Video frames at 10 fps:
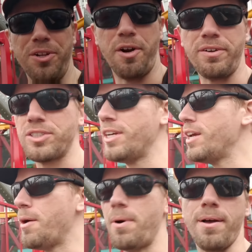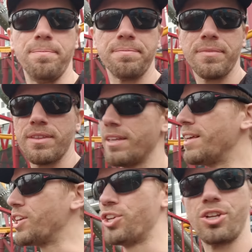nervous. But
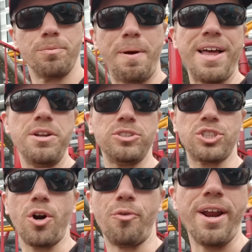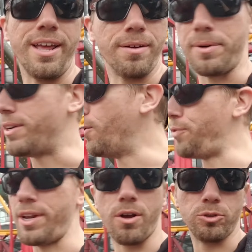bad news, it started raining, but
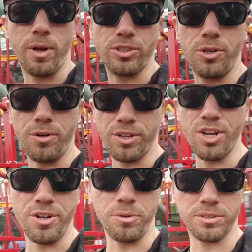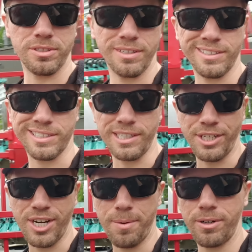hopefully it goes away soon. Good news,
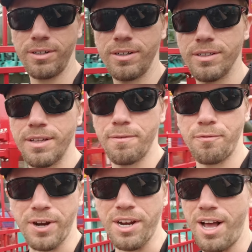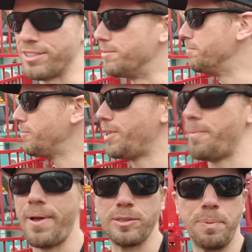Sledgehammer, freaking awesome. One of
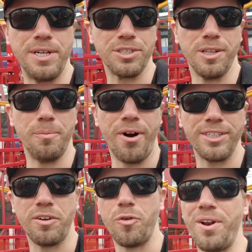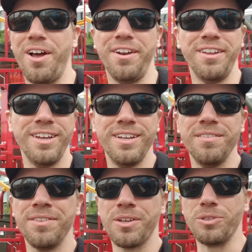the best pendulum rides I've ever been on. It
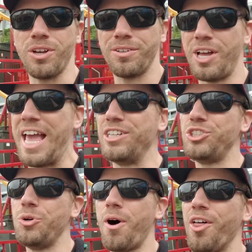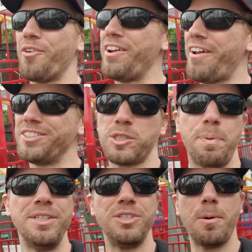goes, hangs you all the way around,
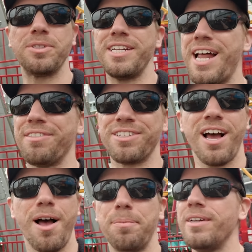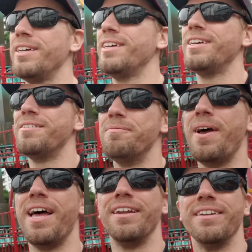spins you upside down at the top,
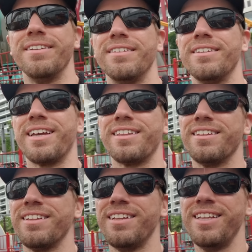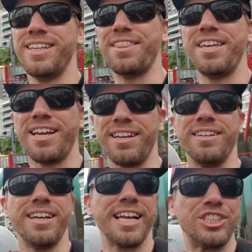and like that thing
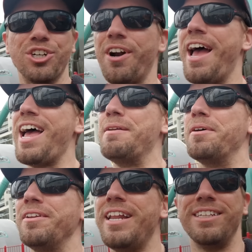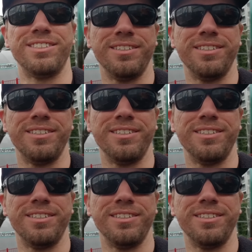gets your head, but it is